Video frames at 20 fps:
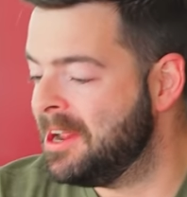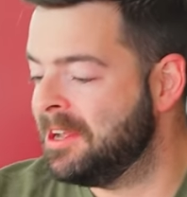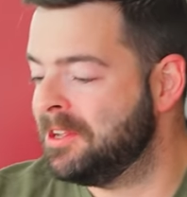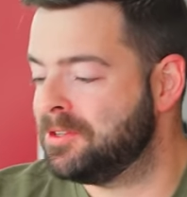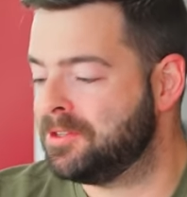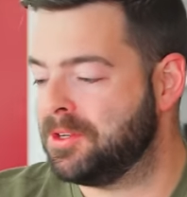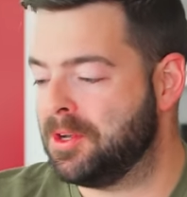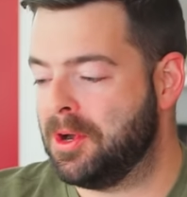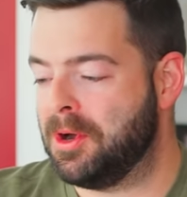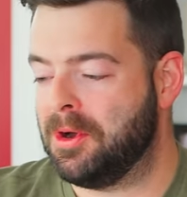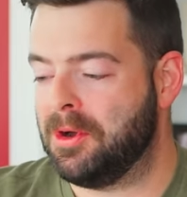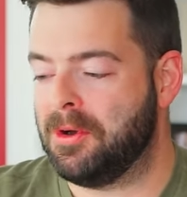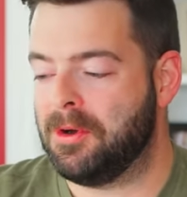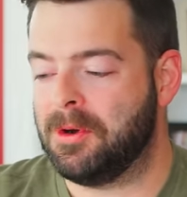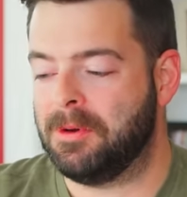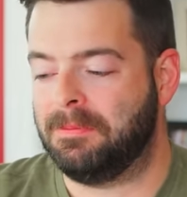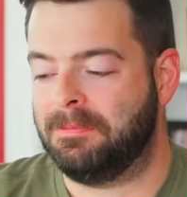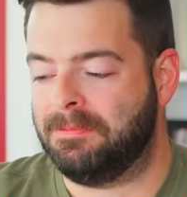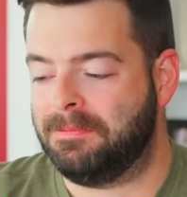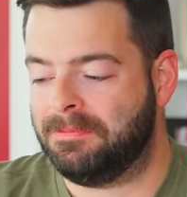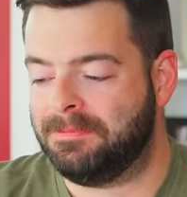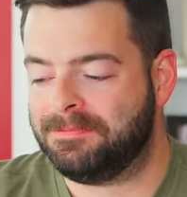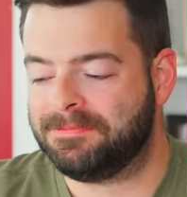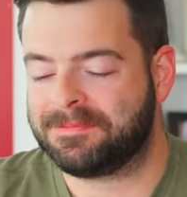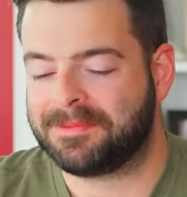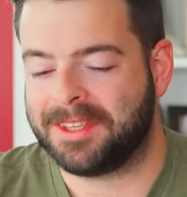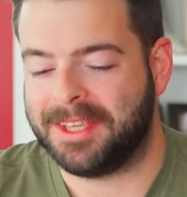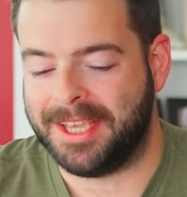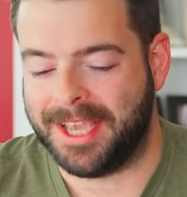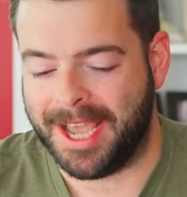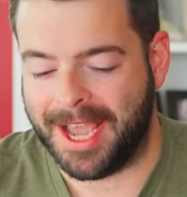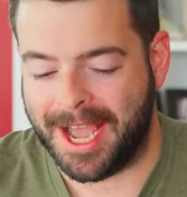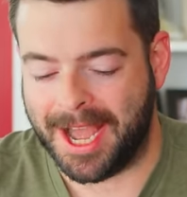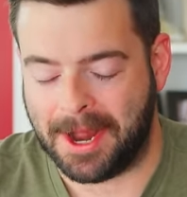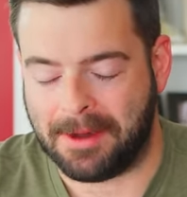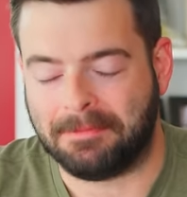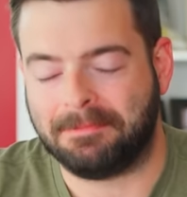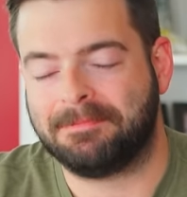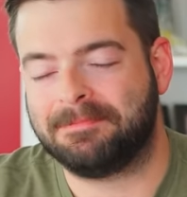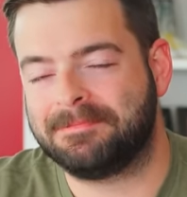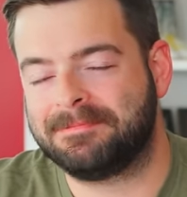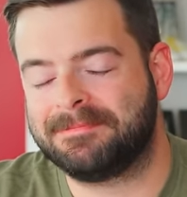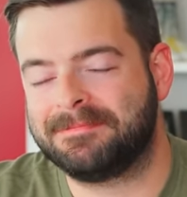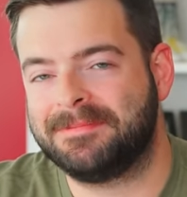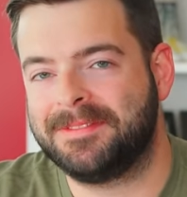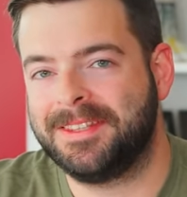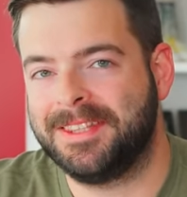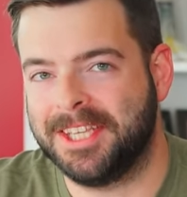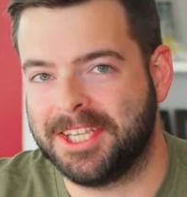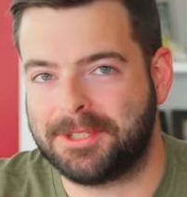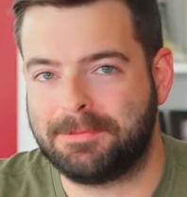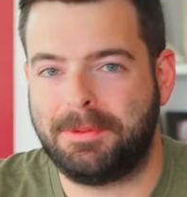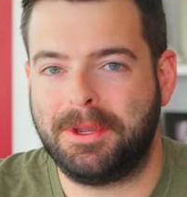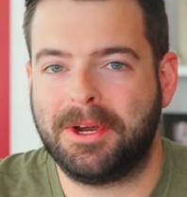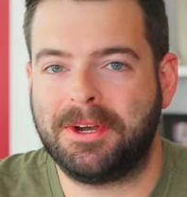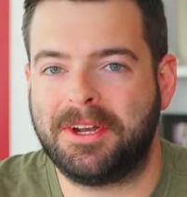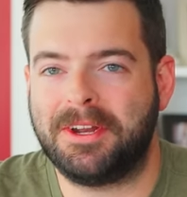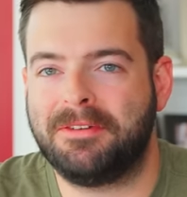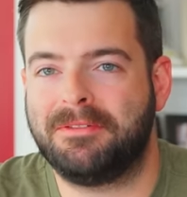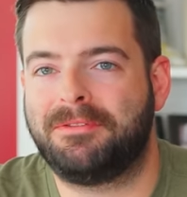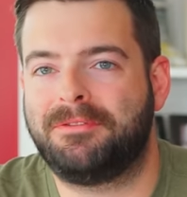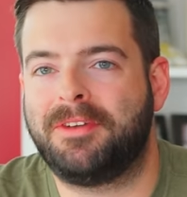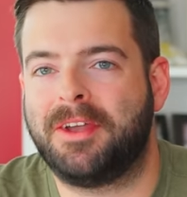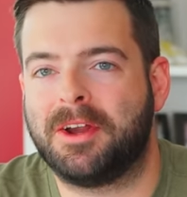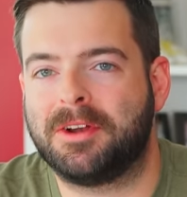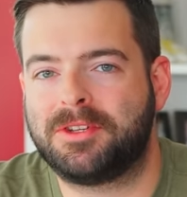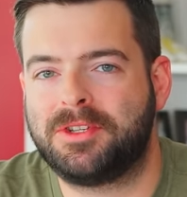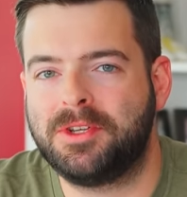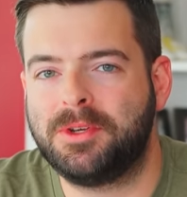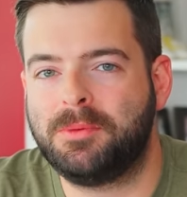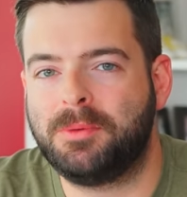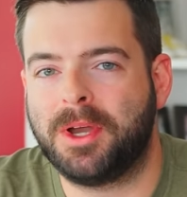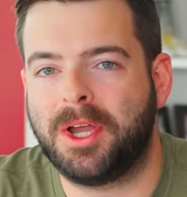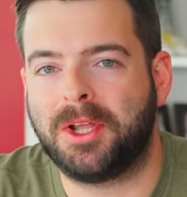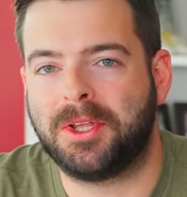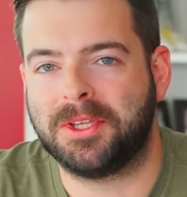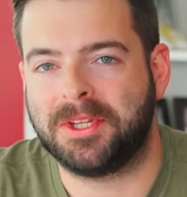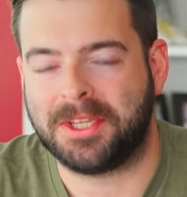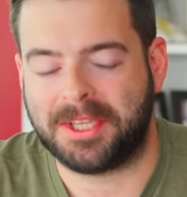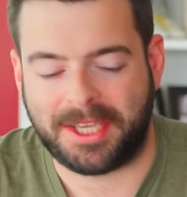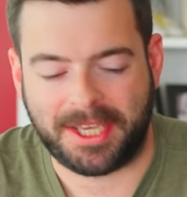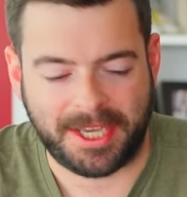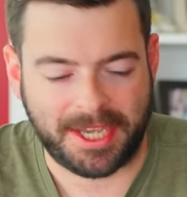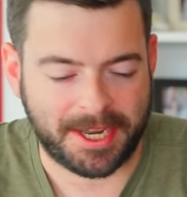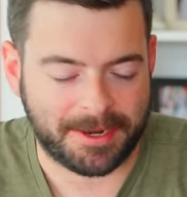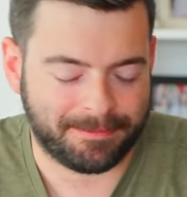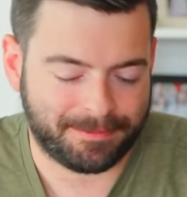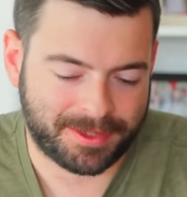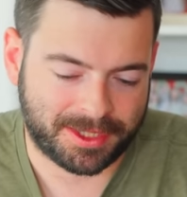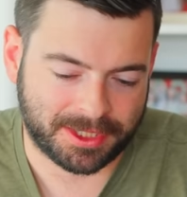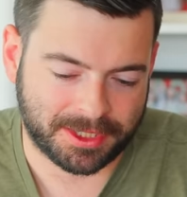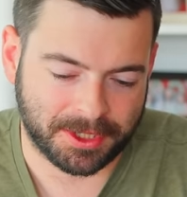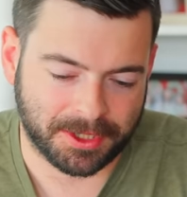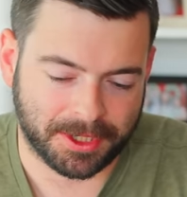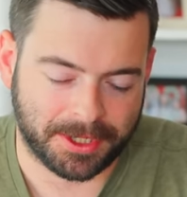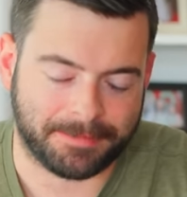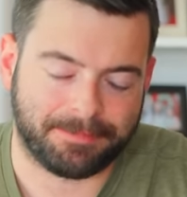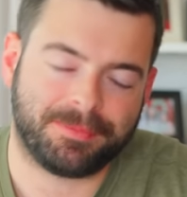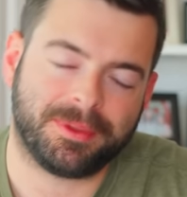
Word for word: So yeah, this beer didn't fare too well in the can, clearly.